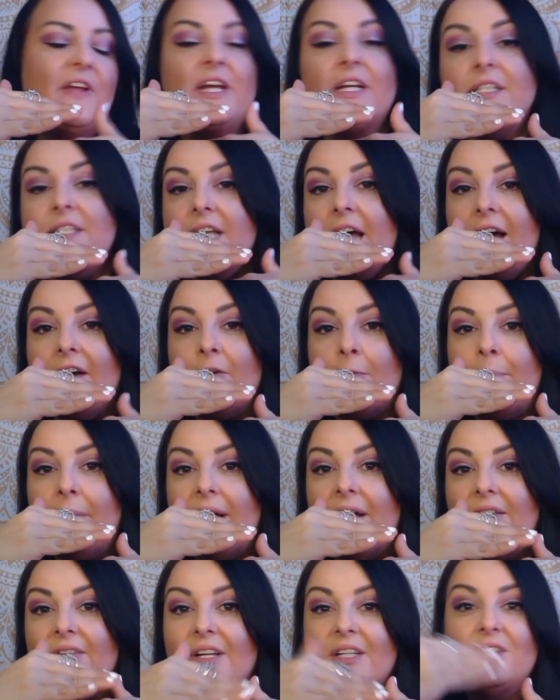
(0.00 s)
it's out of
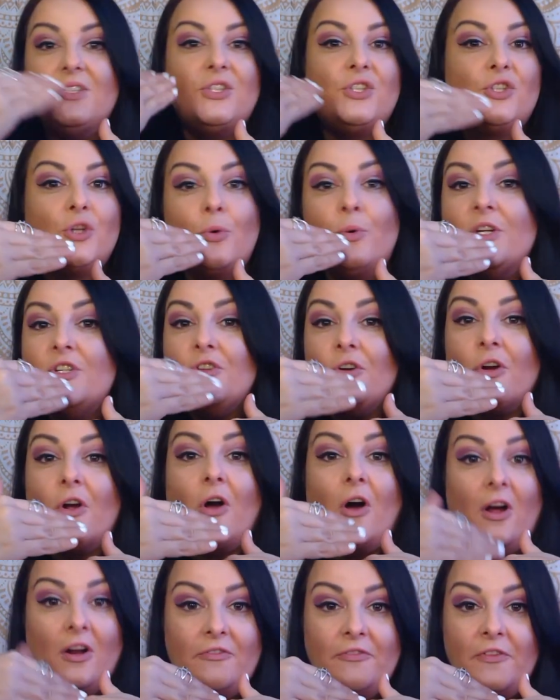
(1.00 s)
balance so is your
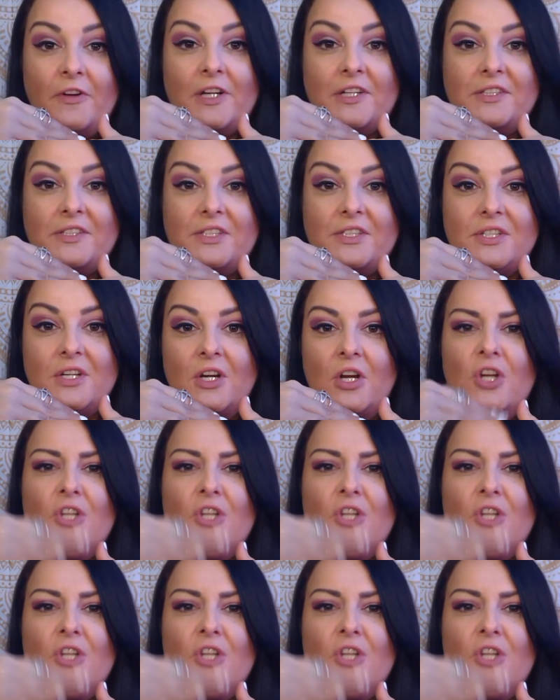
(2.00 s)
confidence